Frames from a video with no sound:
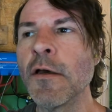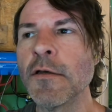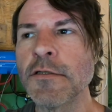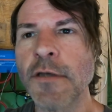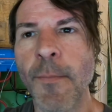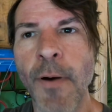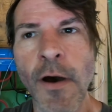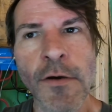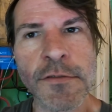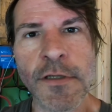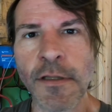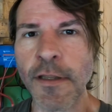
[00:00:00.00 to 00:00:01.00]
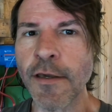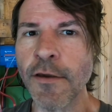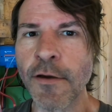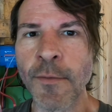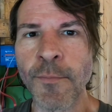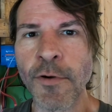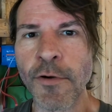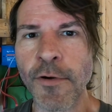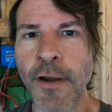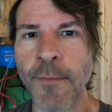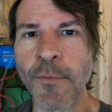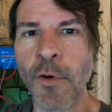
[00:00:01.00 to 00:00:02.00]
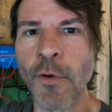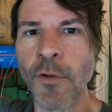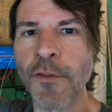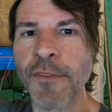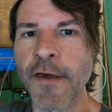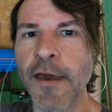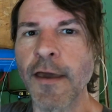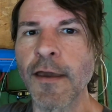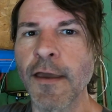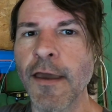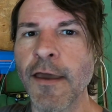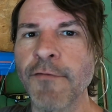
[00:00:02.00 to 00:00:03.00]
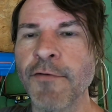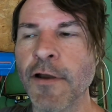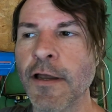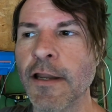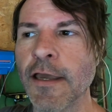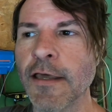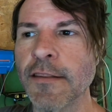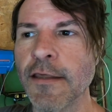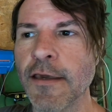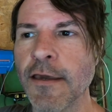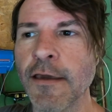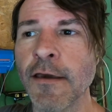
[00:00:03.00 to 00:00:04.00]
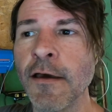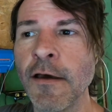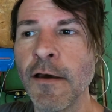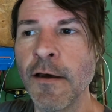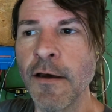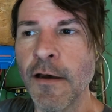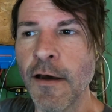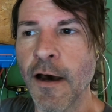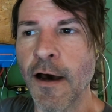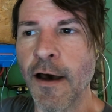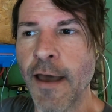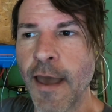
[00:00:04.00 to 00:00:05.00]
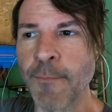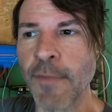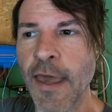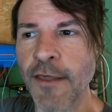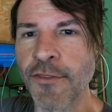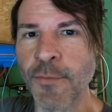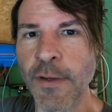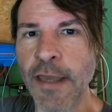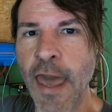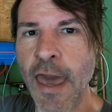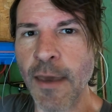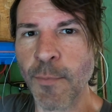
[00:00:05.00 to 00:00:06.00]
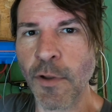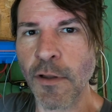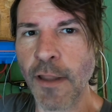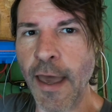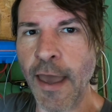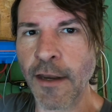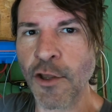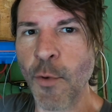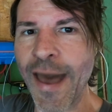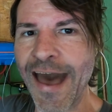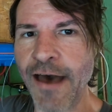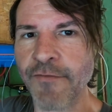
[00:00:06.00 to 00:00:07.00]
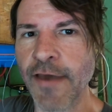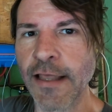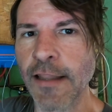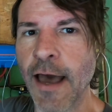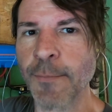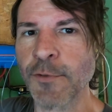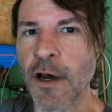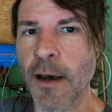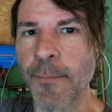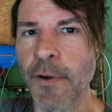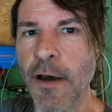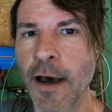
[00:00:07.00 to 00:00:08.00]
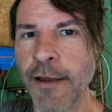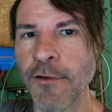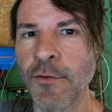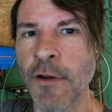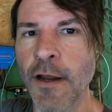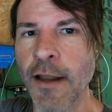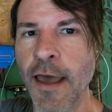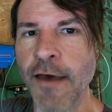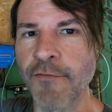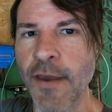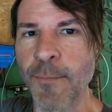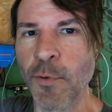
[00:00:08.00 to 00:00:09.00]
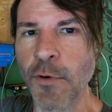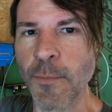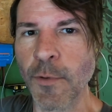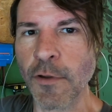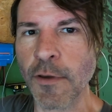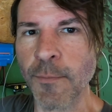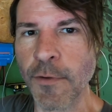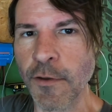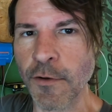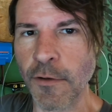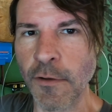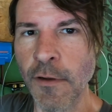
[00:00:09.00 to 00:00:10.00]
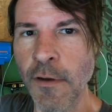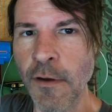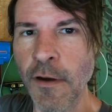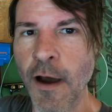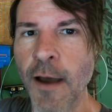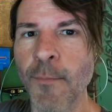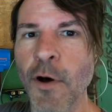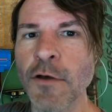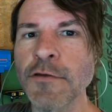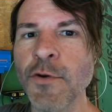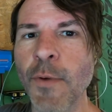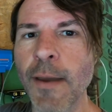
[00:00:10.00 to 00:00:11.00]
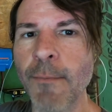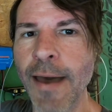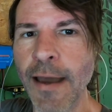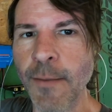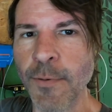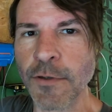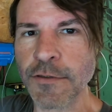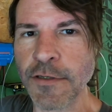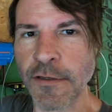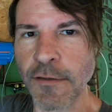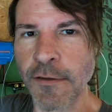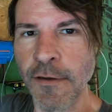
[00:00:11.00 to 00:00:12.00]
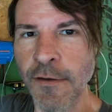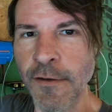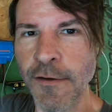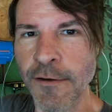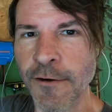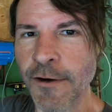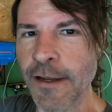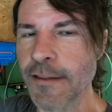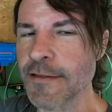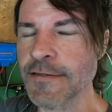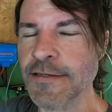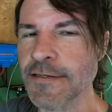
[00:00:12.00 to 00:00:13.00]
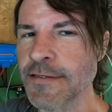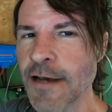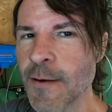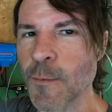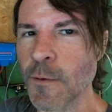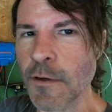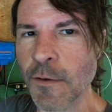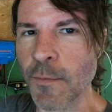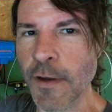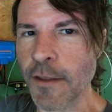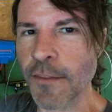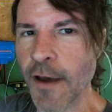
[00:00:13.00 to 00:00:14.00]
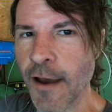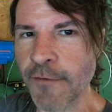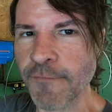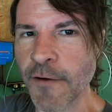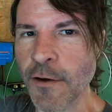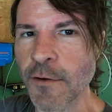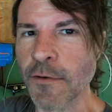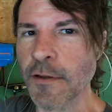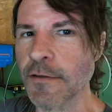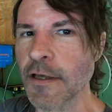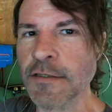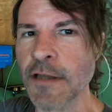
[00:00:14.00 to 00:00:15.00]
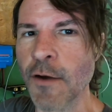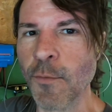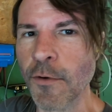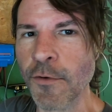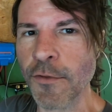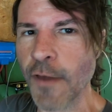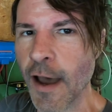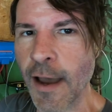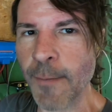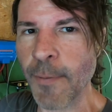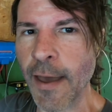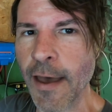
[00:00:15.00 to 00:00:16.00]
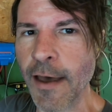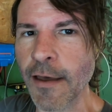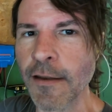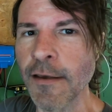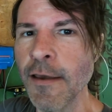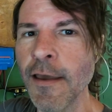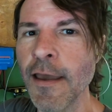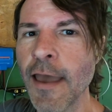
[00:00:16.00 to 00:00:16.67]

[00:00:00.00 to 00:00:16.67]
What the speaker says: Supposedly you can program the whole thing if you're going to get the MK3 cable and you have a laptop. I do not have a portable computer. I'm also a Mac person. All right, this does not work with iPhone. It does not work with iPad.